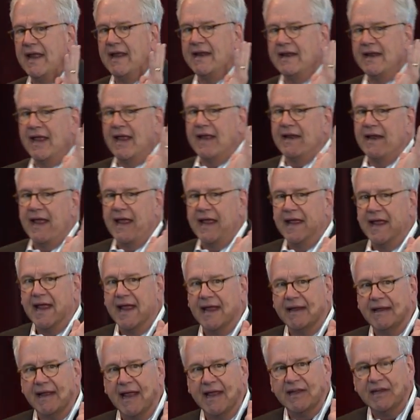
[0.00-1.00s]
an, a,
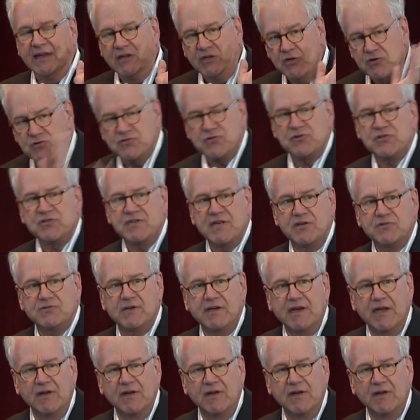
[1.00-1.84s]
a, a user centric